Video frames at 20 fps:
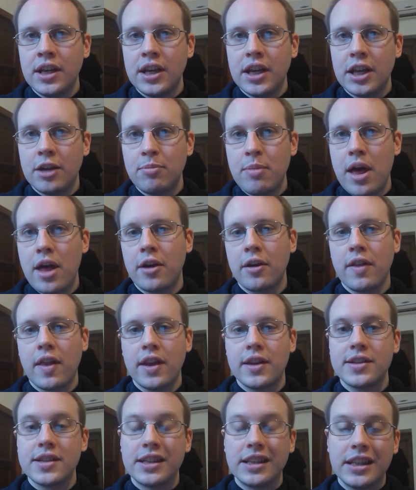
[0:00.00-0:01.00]
in a manner
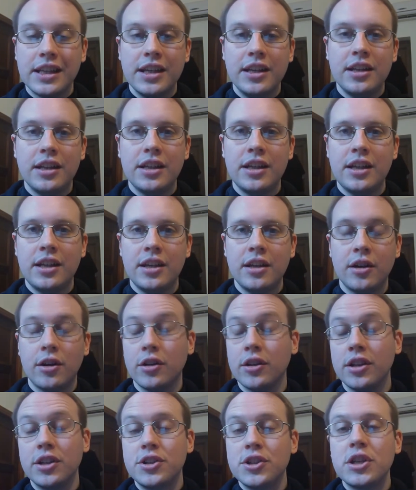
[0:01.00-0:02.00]
that is legally
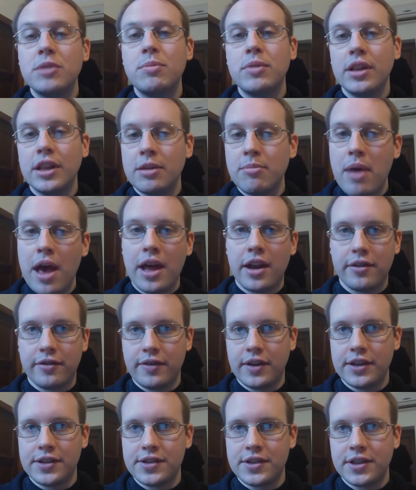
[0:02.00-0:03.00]
or legitimately
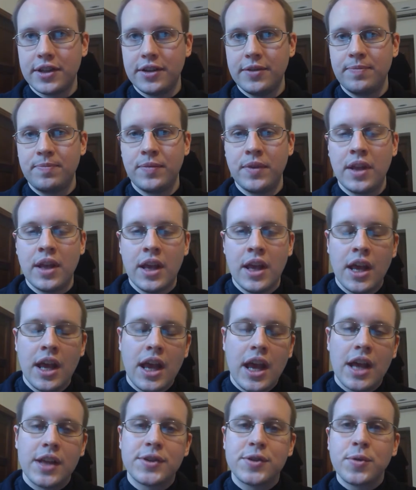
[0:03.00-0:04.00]
manifested.
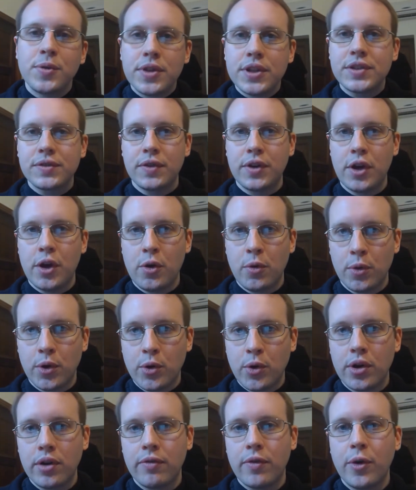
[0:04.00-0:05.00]
And so in this video, we're
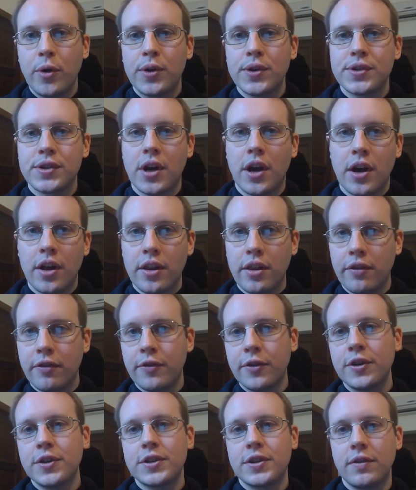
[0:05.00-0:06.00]
going to focus on the
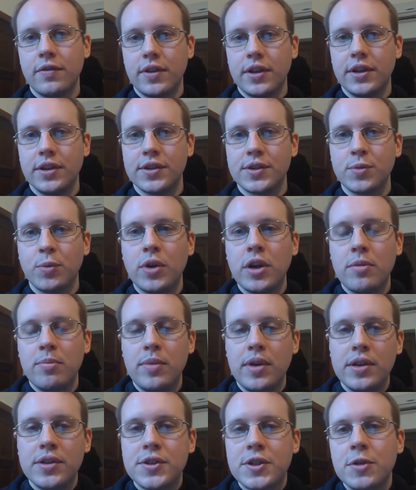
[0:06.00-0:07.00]
first of these, what it
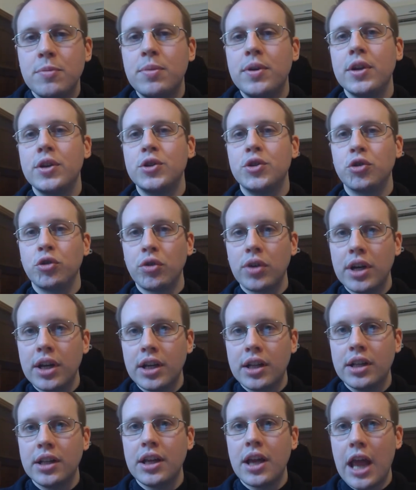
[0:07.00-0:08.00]
means to be a
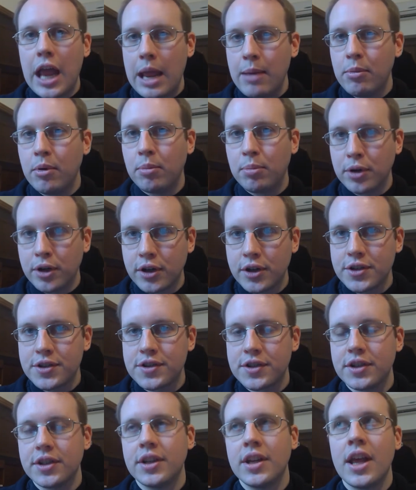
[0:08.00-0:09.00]
juridically able
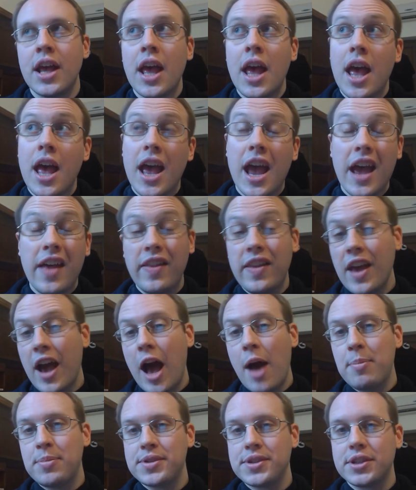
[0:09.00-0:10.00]
person, and the
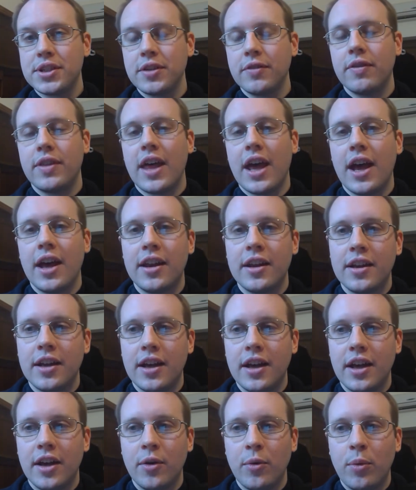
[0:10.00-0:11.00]
opposite of that,
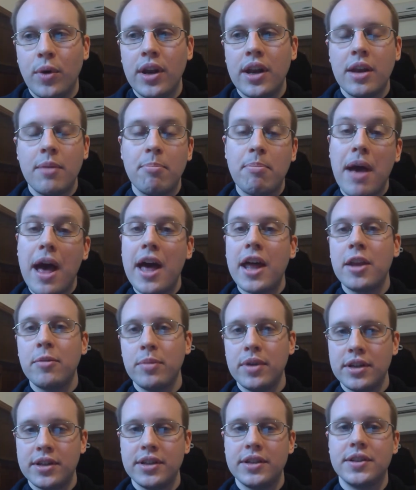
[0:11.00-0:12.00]
what an
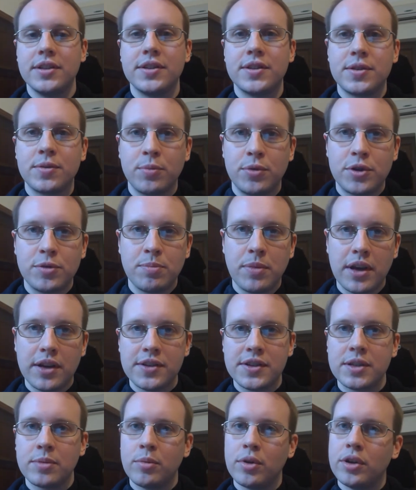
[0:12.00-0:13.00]
impediment is, which
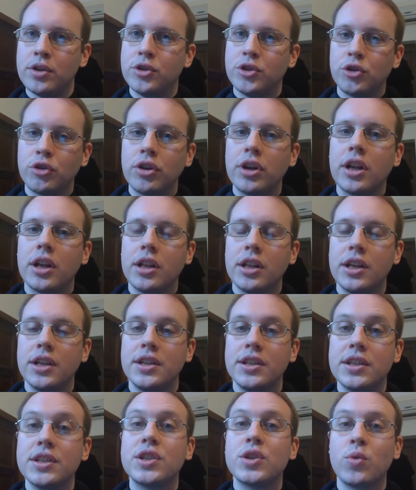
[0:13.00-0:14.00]
makes someone juridically
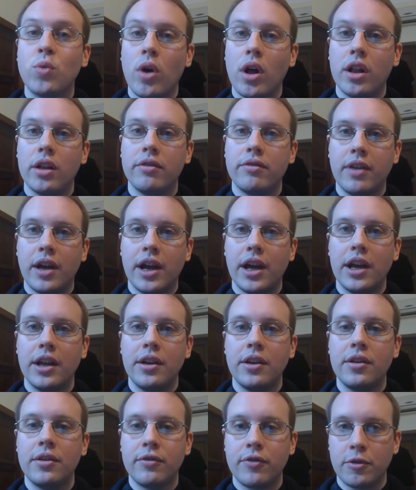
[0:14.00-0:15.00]

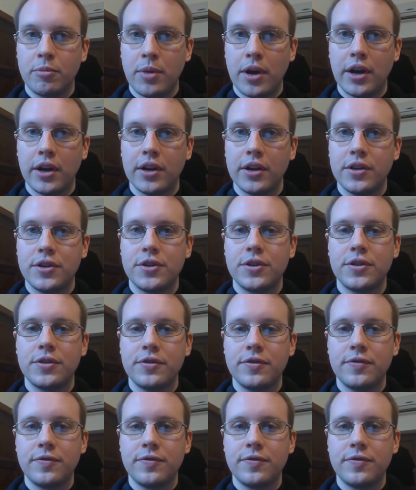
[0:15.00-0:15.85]
disqualified for marriage.